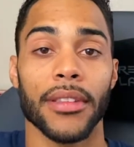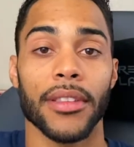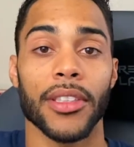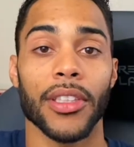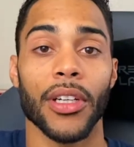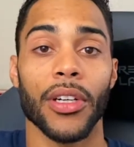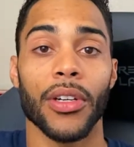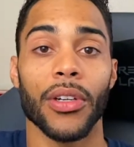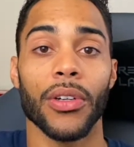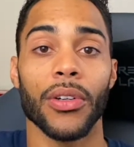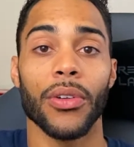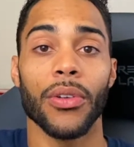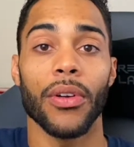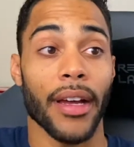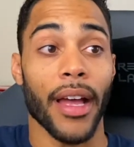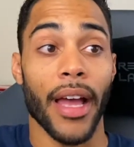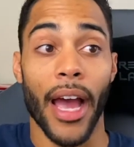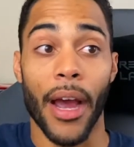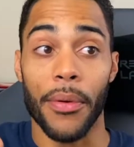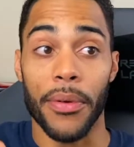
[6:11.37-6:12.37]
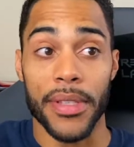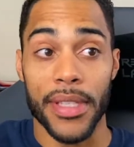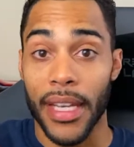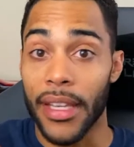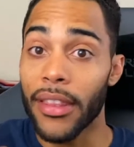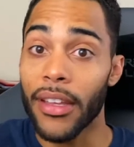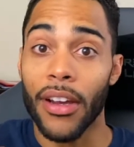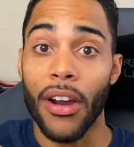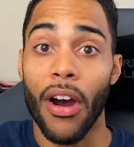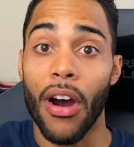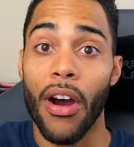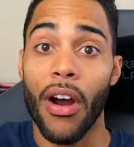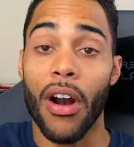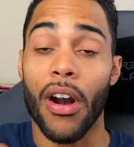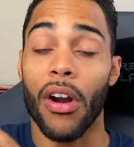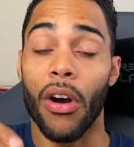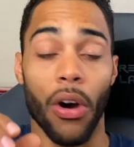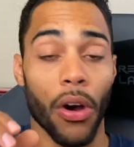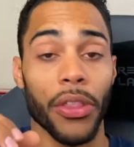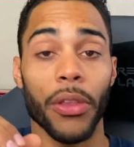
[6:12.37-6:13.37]
So I was in the
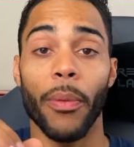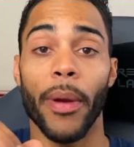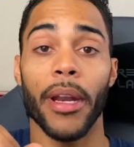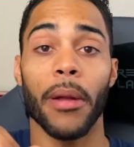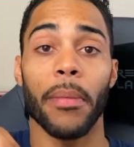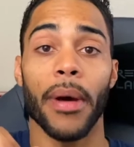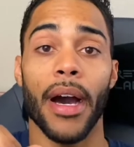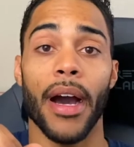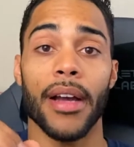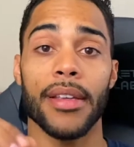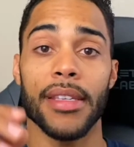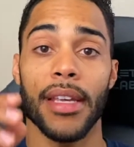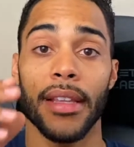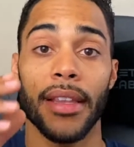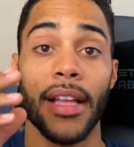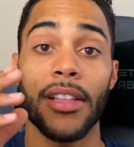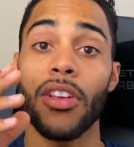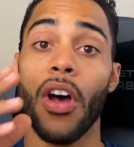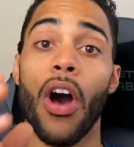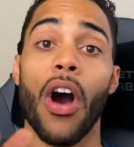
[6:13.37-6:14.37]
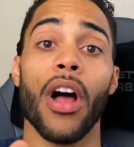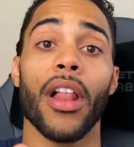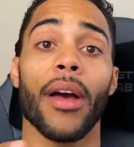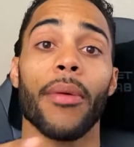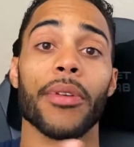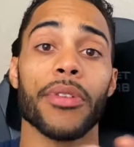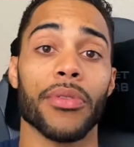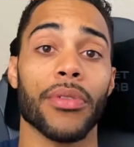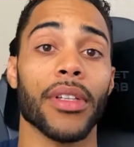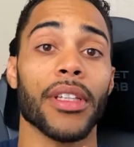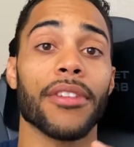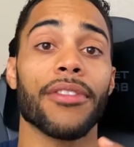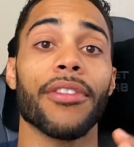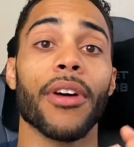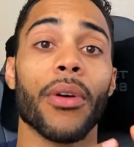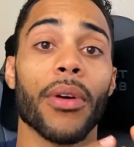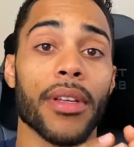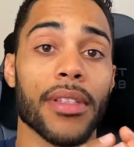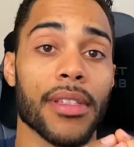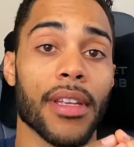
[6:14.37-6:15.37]
car on the way to boxing. That's all I was really
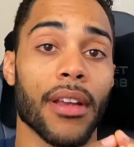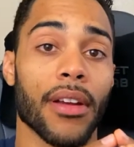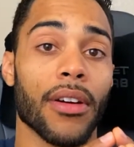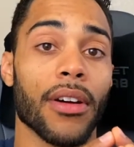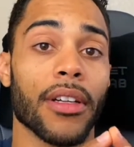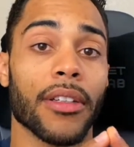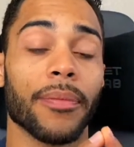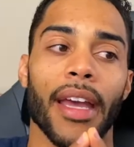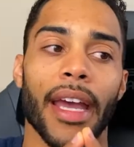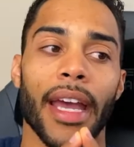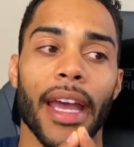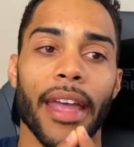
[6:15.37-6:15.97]
focusing on.